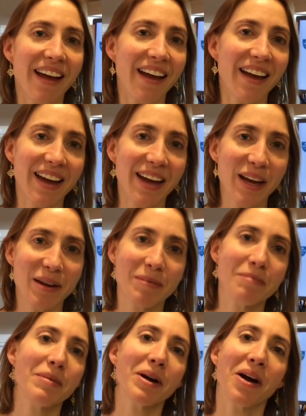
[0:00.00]
Hi,
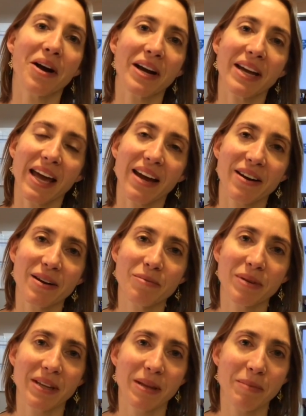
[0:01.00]
I'm Makara Kerr. I'm
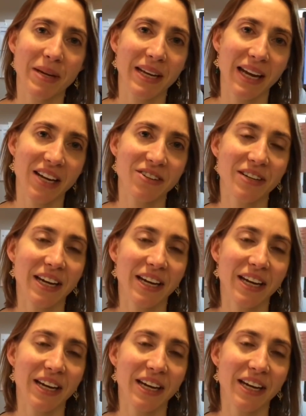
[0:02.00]
one of the pediatric